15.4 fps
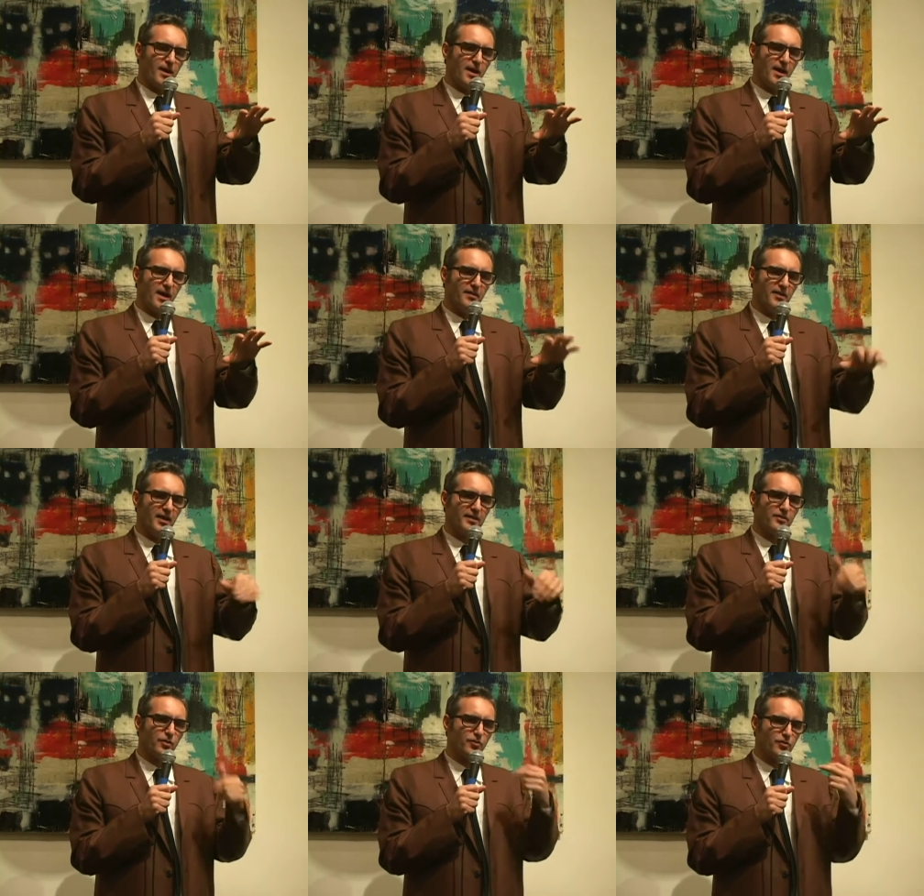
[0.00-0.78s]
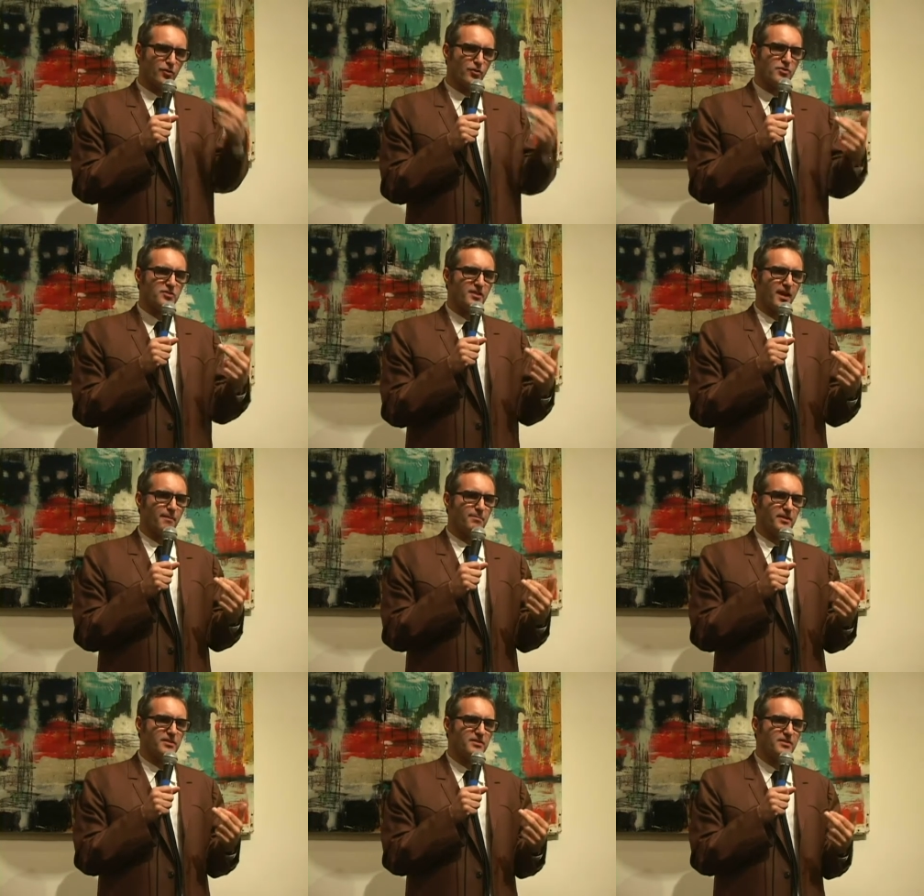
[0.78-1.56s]
And then the third
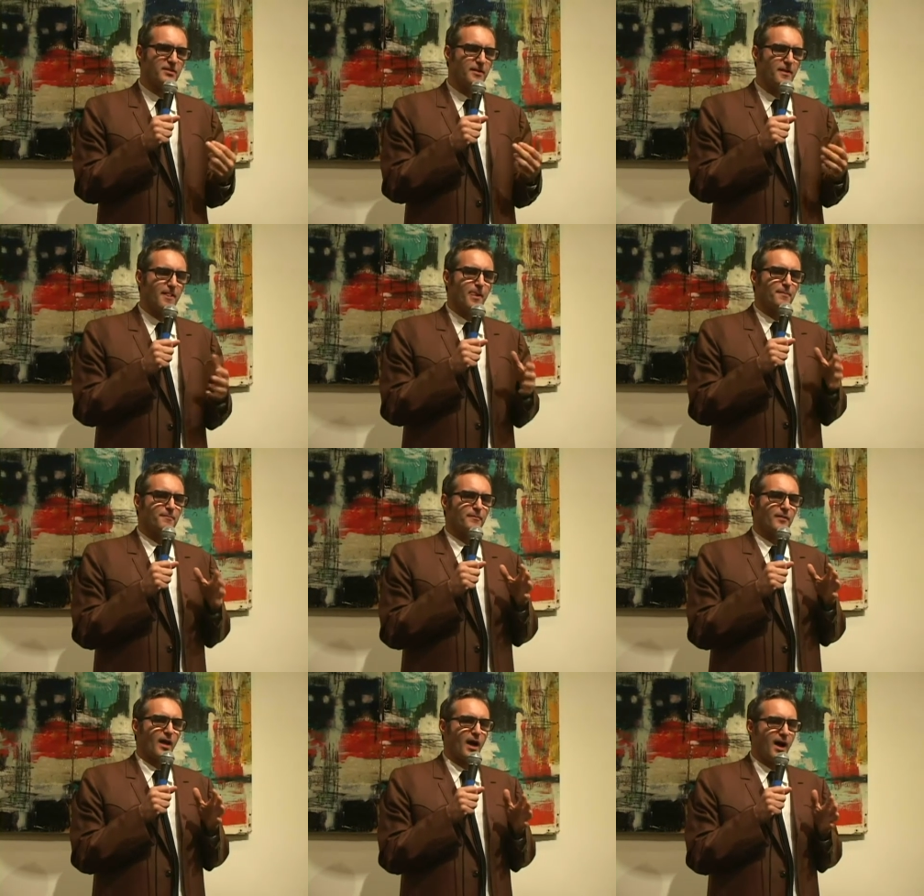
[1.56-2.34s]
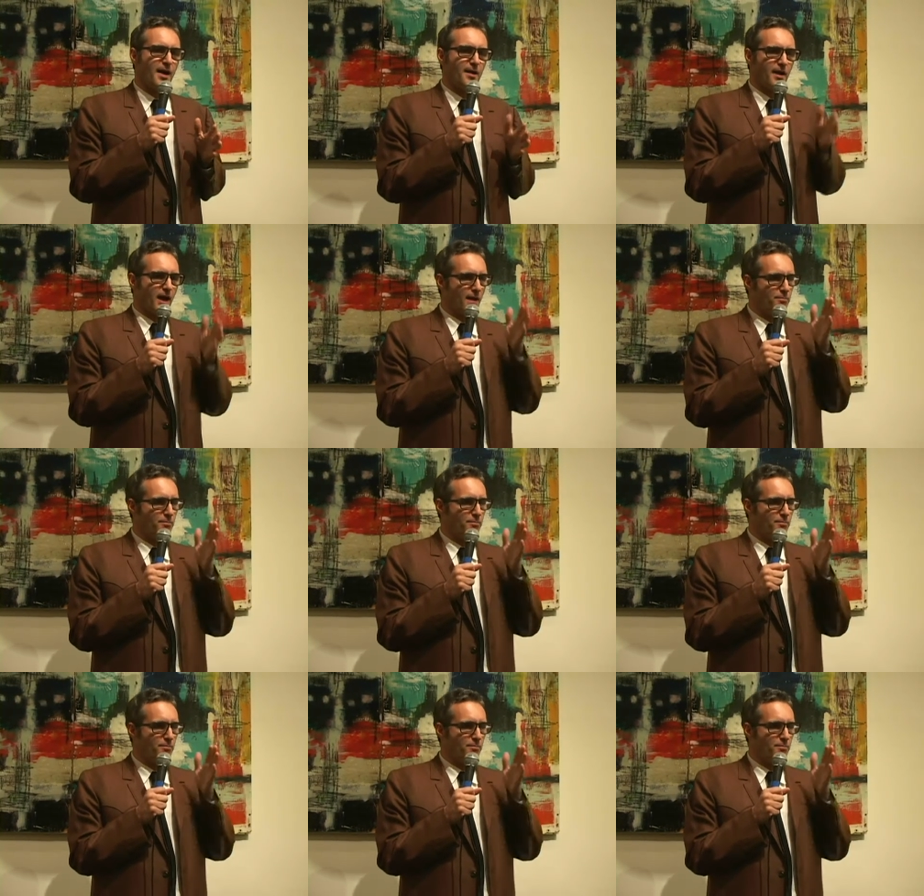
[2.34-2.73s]
step is, I